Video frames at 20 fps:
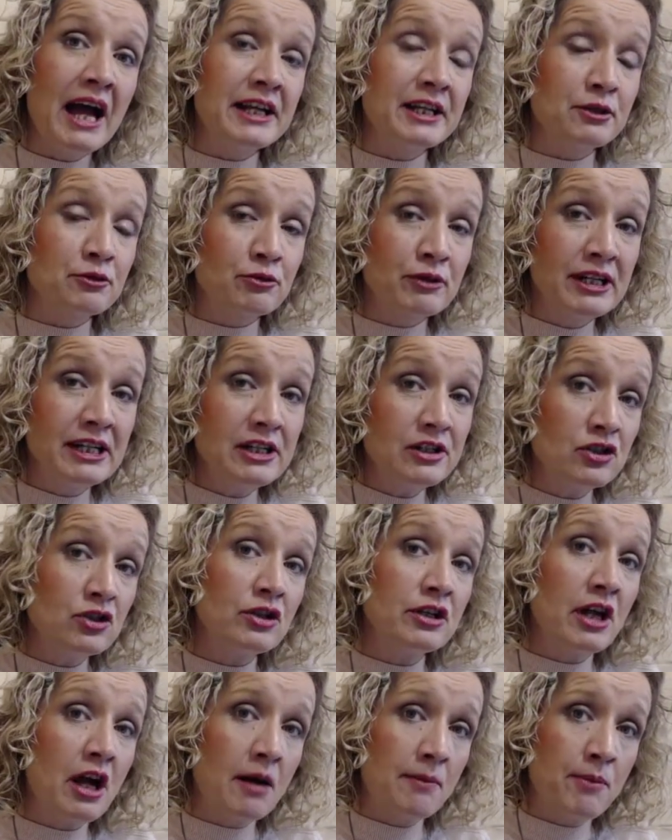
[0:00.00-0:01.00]
And you really
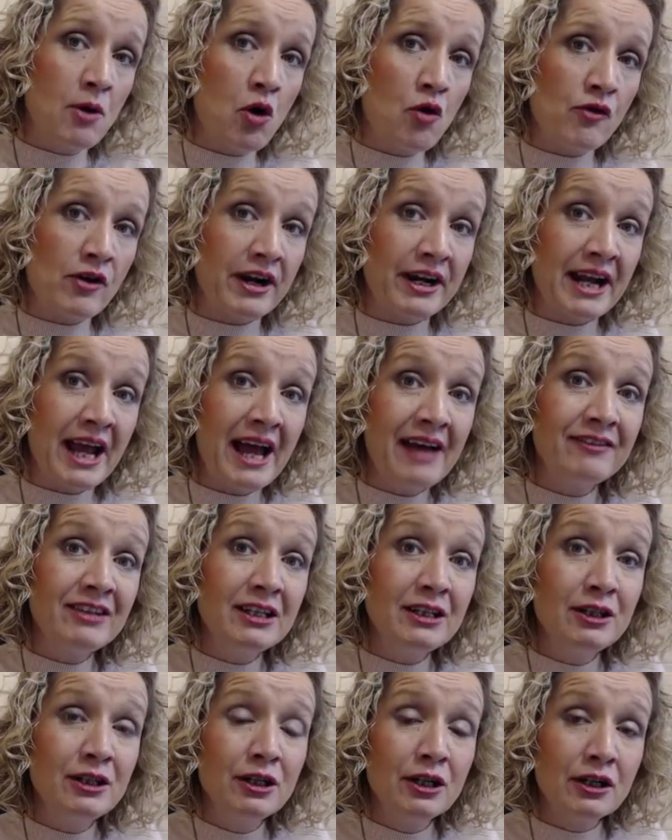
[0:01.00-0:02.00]
should hop over and have
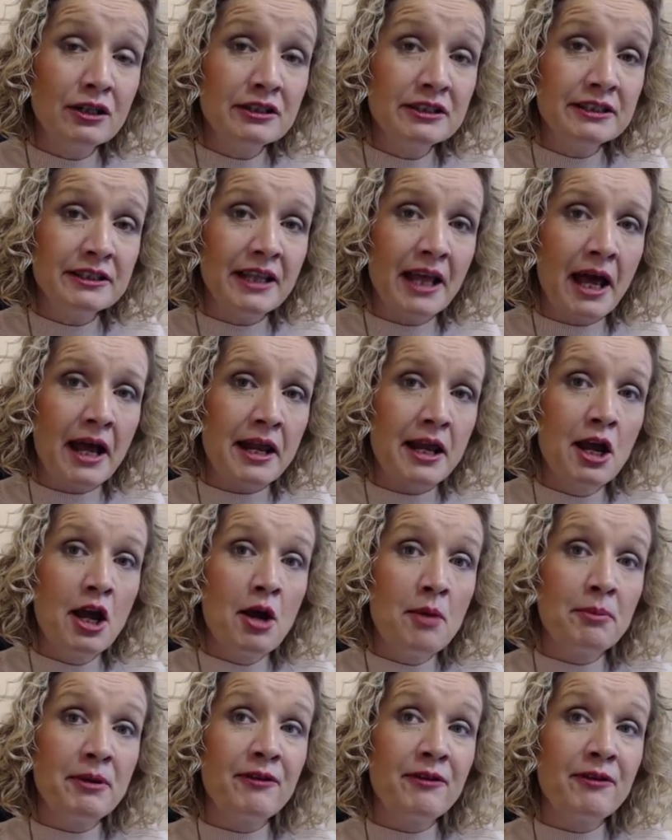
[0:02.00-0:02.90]
a look at that